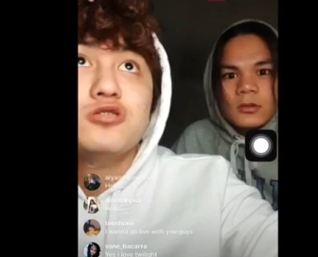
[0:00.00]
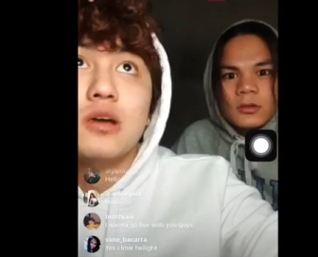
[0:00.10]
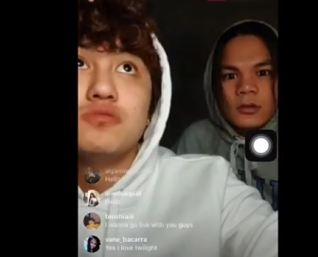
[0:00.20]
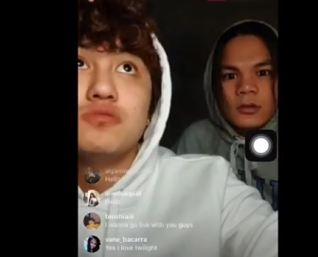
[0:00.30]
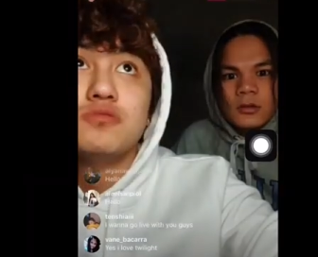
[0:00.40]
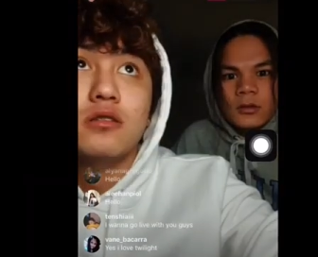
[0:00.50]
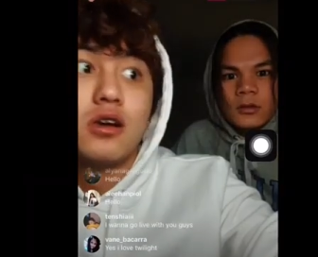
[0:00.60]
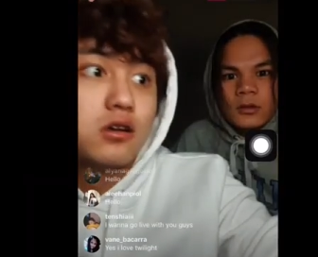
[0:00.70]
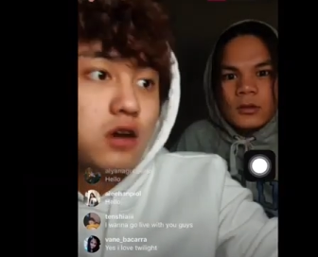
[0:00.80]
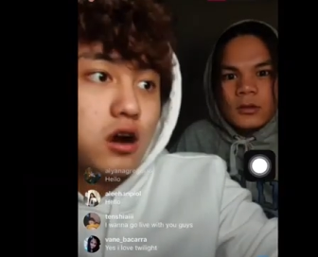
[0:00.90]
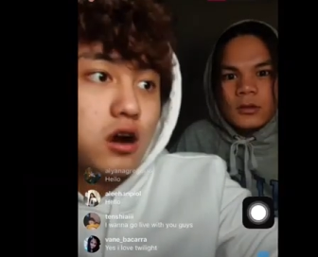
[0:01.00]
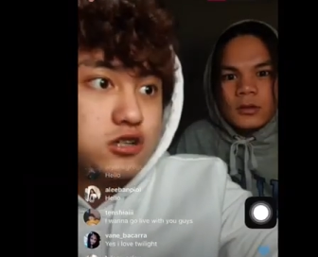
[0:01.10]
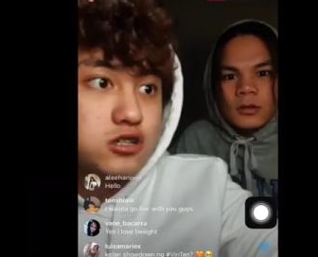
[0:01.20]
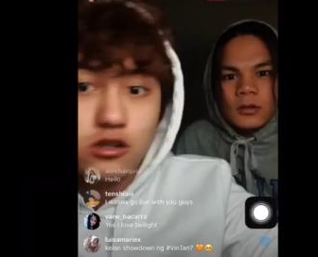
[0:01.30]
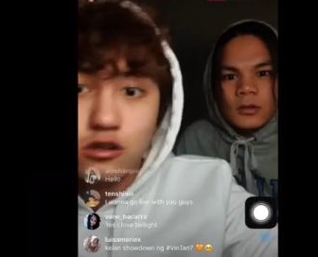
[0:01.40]
Speaker 1: She kept saying like
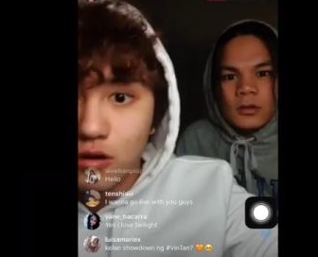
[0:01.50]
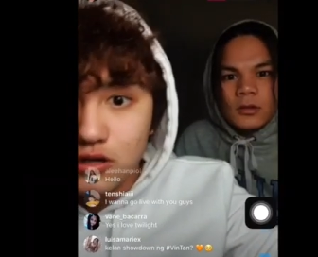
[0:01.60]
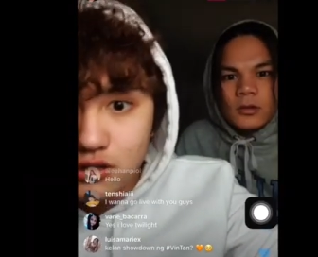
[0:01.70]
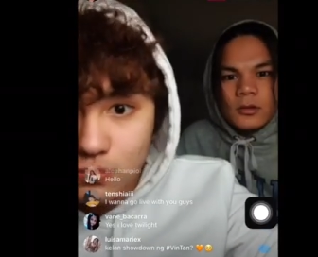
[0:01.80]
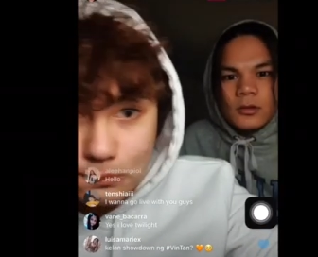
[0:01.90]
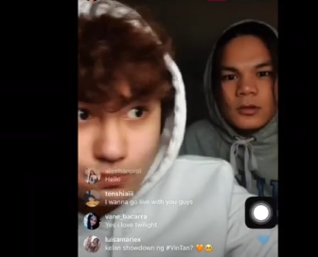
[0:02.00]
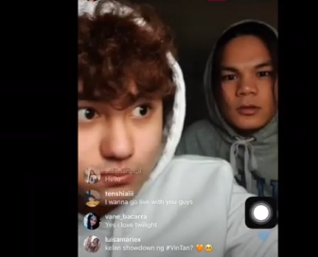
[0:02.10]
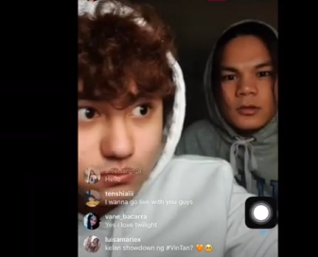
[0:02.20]
Kardashian quotes.